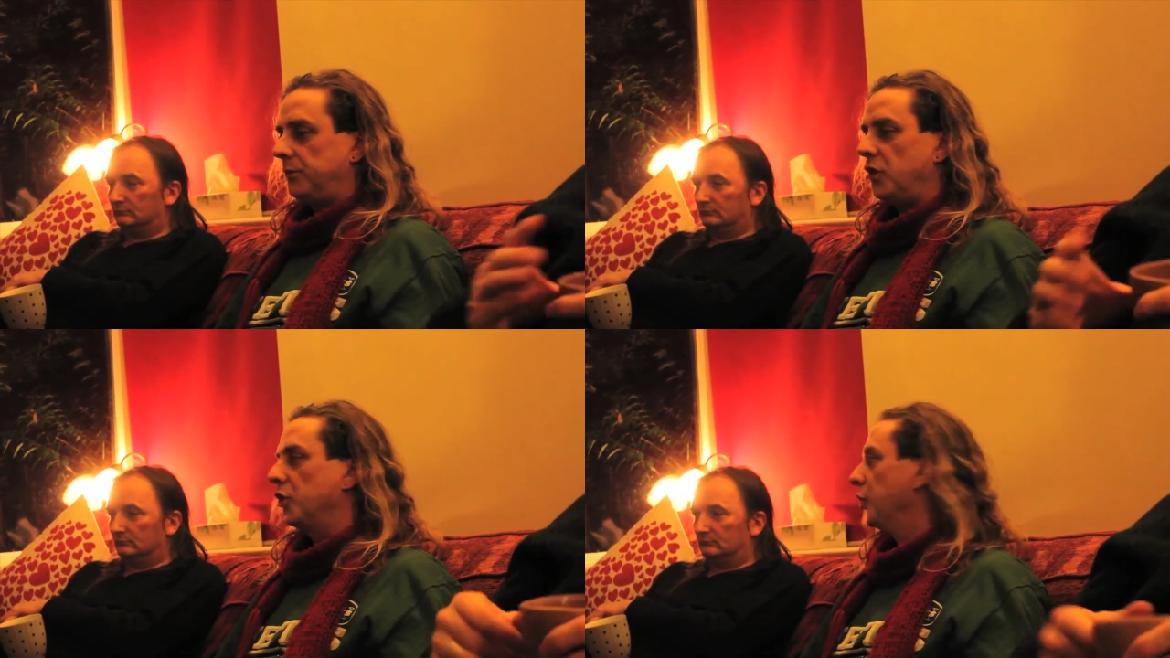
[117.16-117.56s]

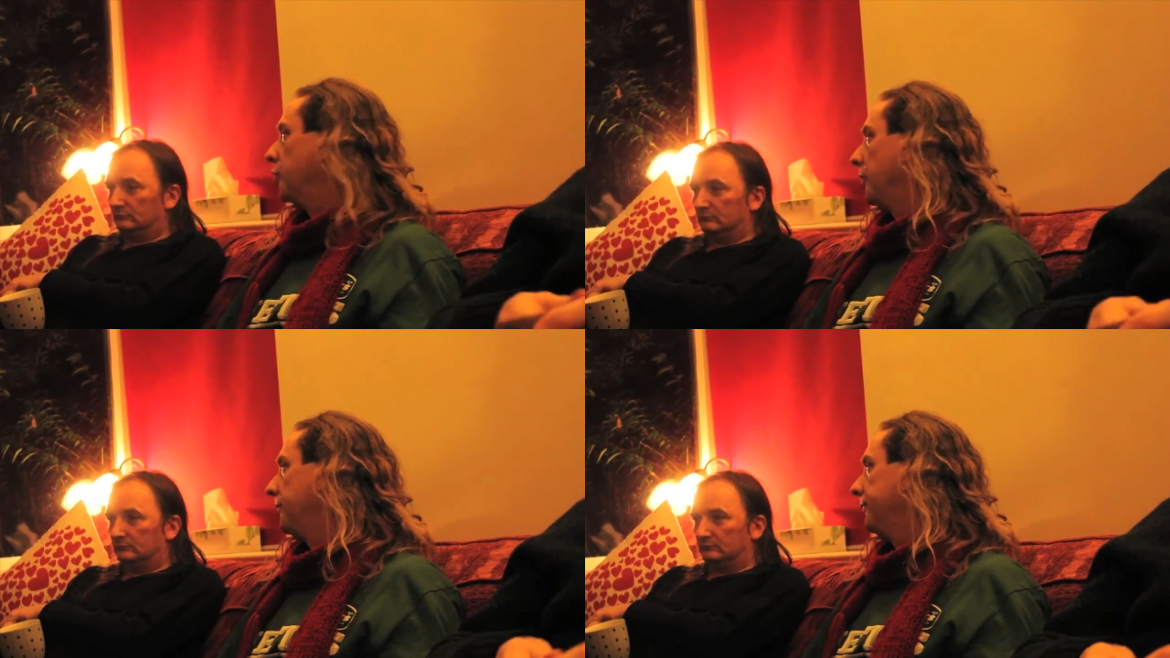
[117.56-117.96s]
Speaker 1: Sort
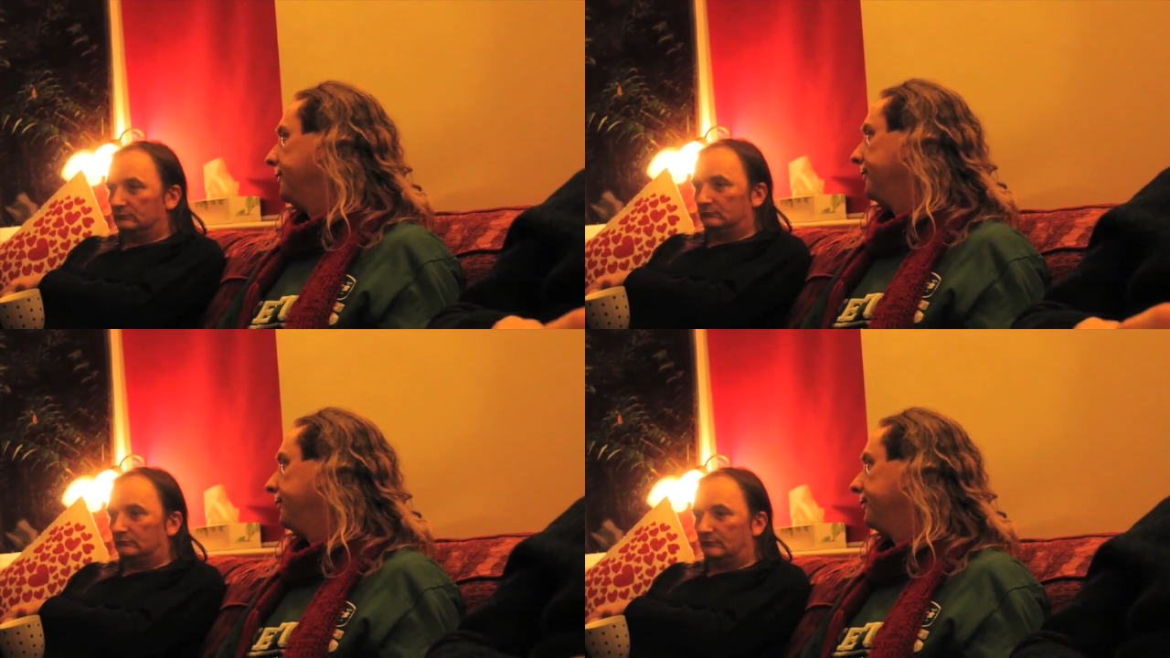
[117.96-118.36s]
of.
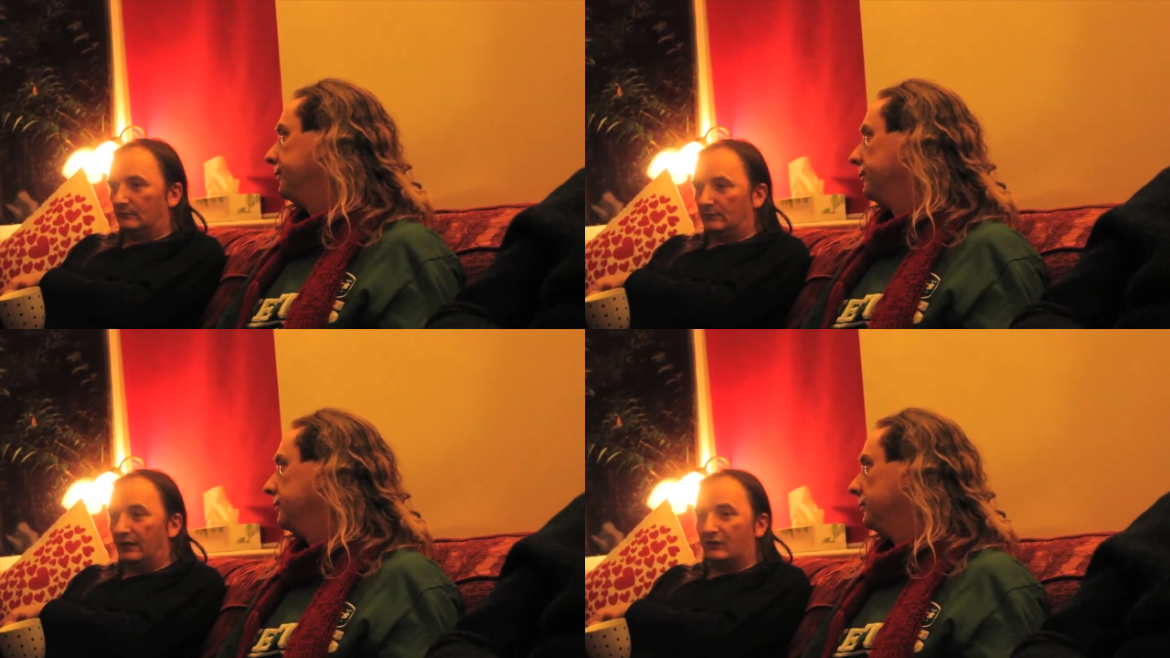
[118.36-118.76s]

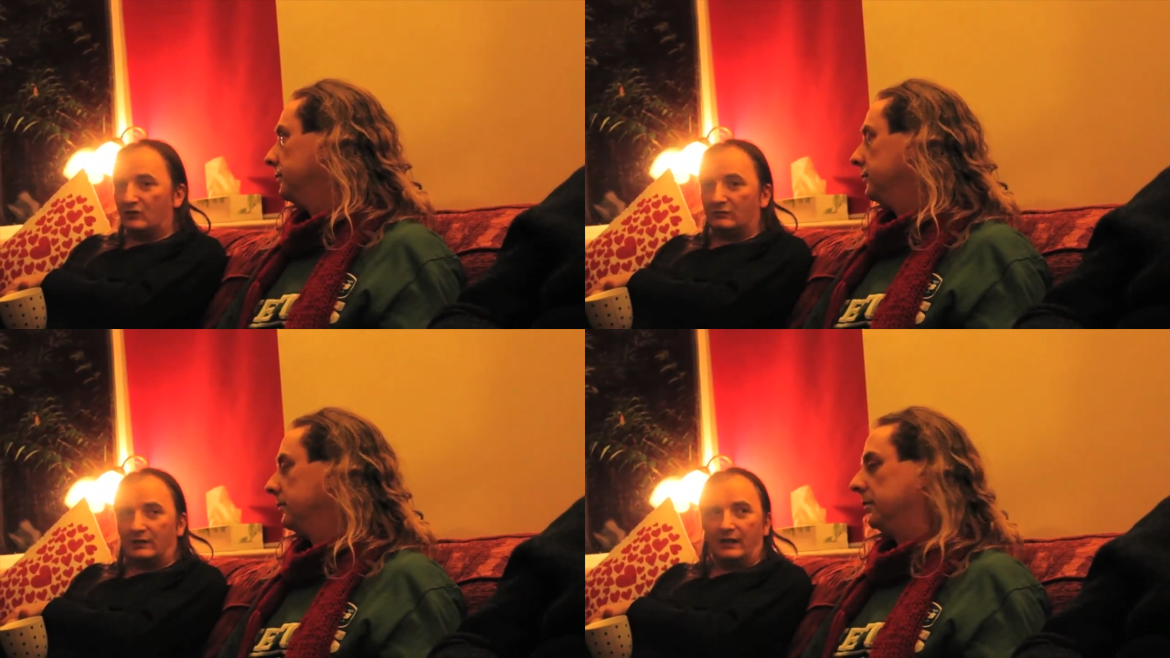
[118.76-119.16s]

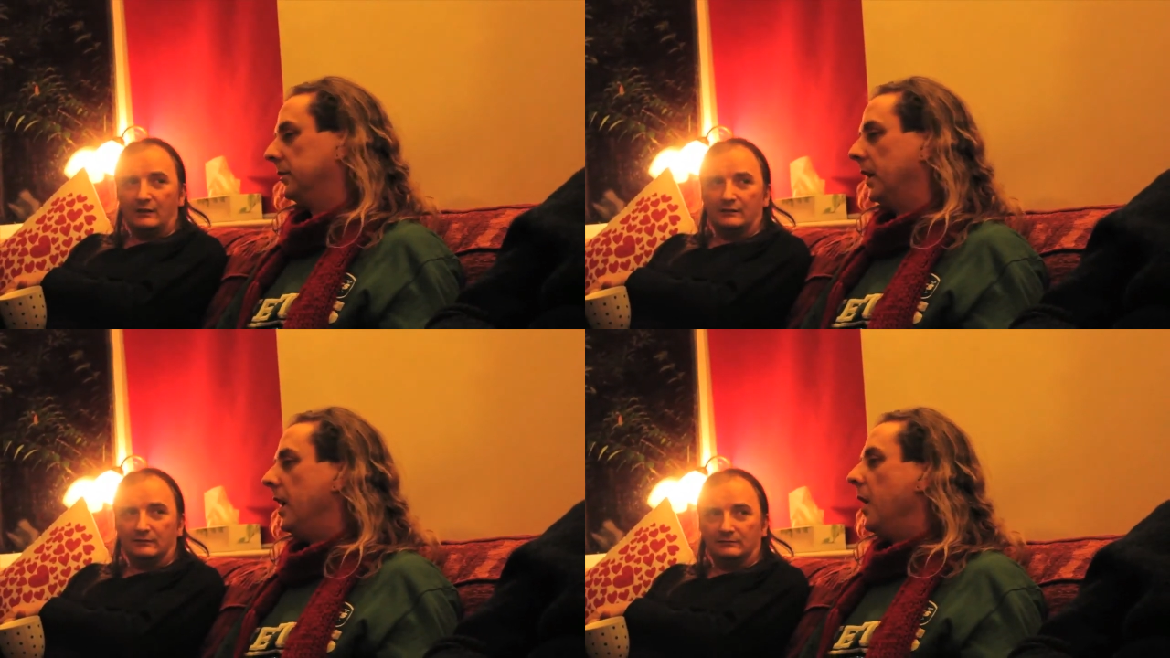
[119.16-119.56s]
Ish, kind of.
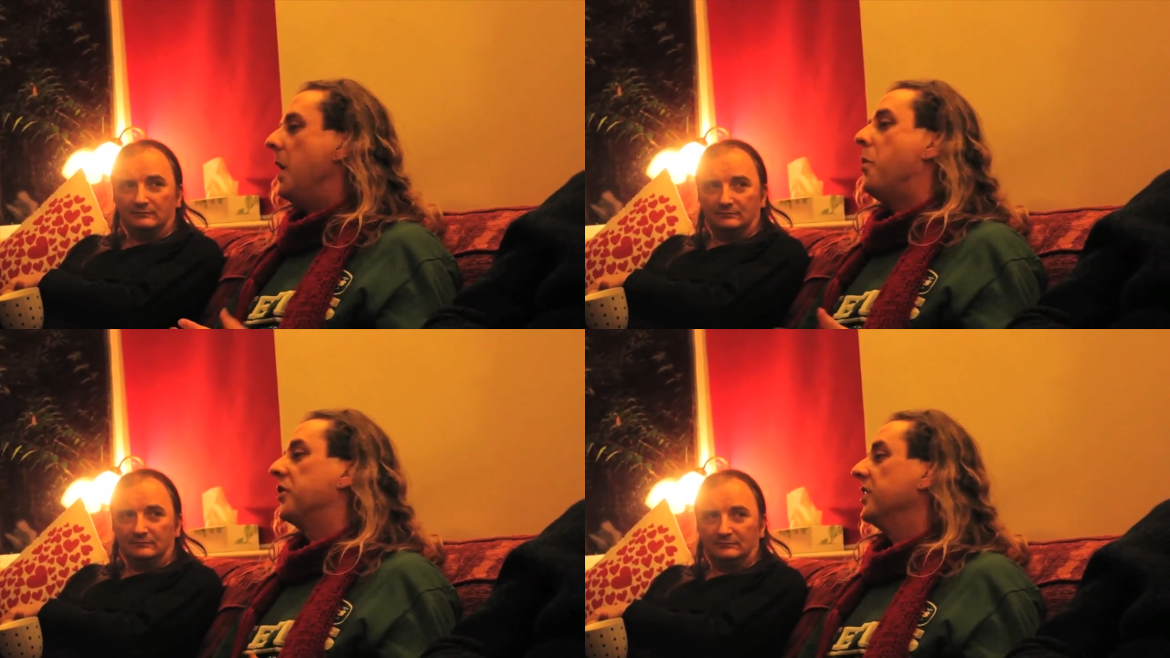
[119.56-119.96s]
Well,
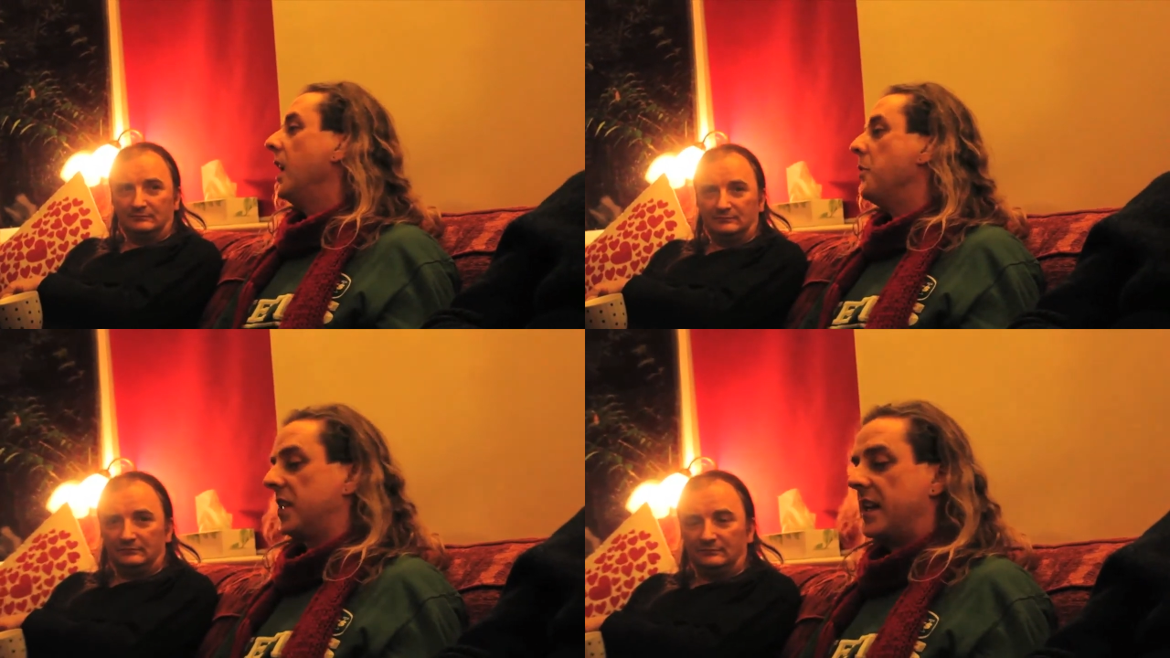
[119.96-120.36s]
it wasn't.
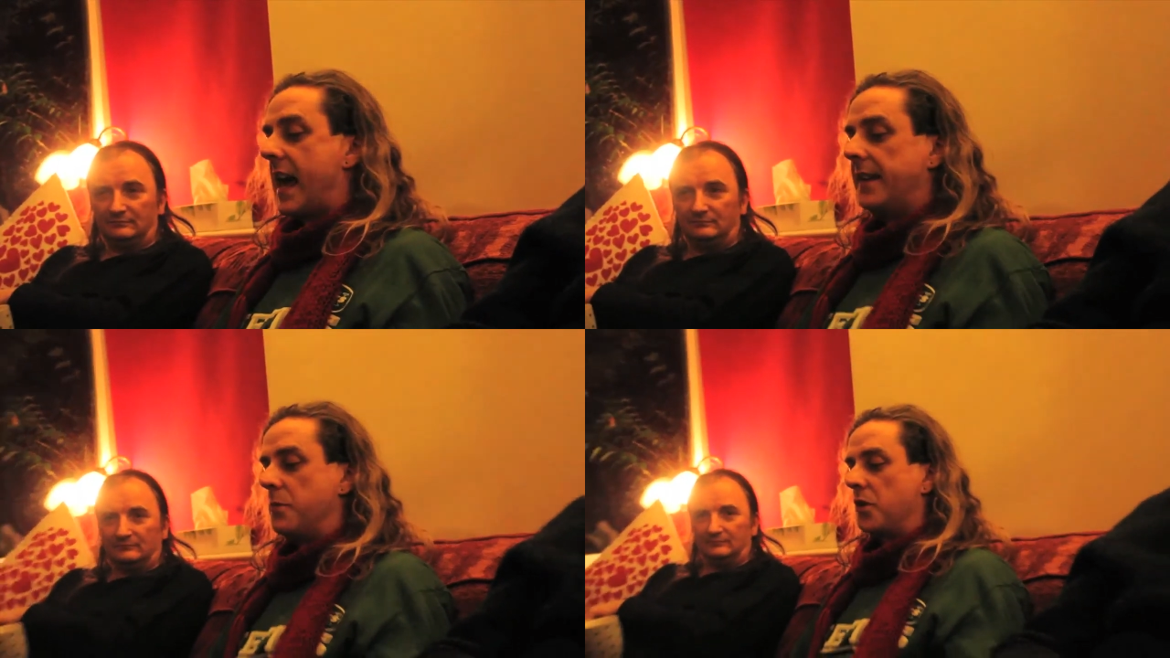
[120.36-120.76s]
It was at the
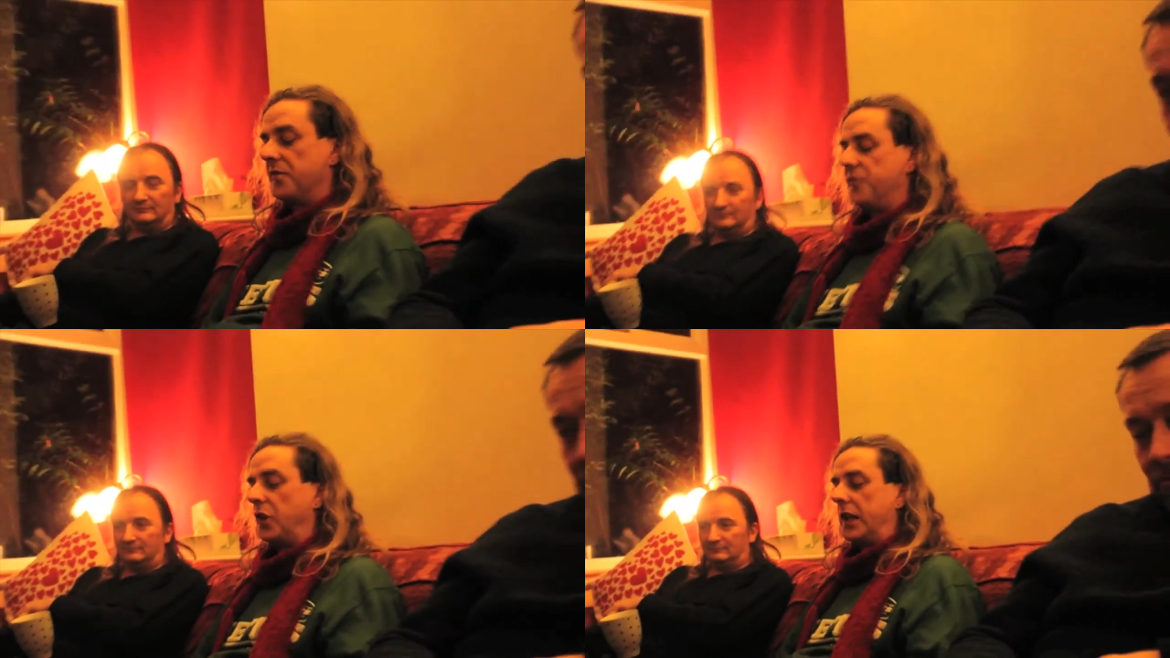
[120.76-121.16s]
end. It
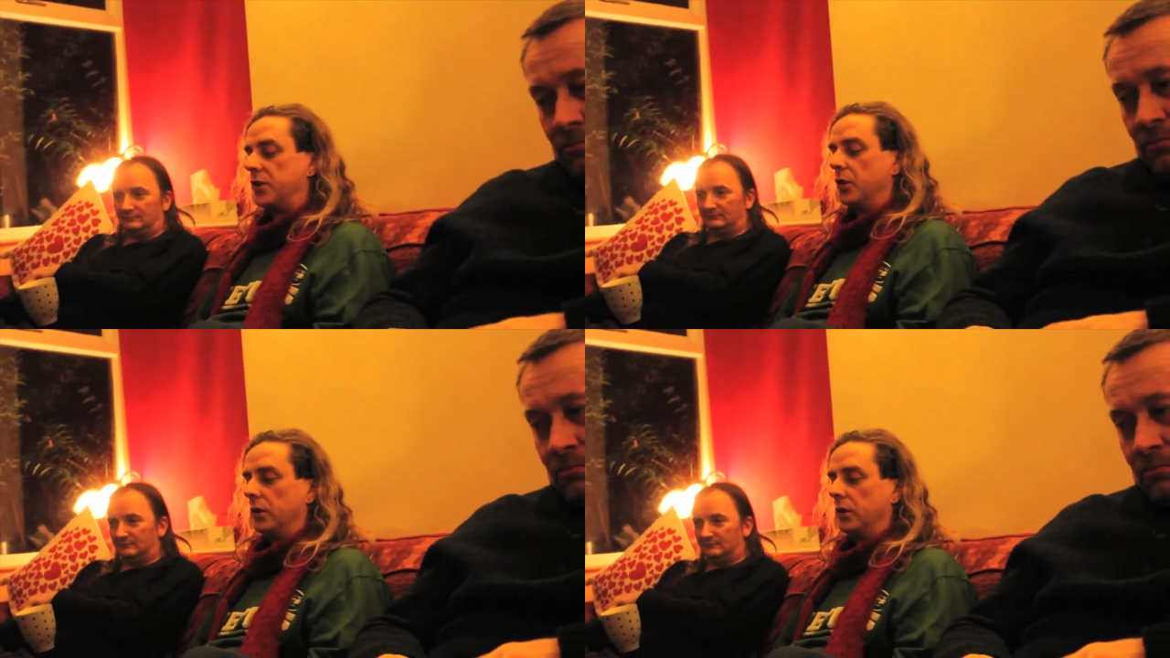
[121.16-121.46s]
wasn't funny at all.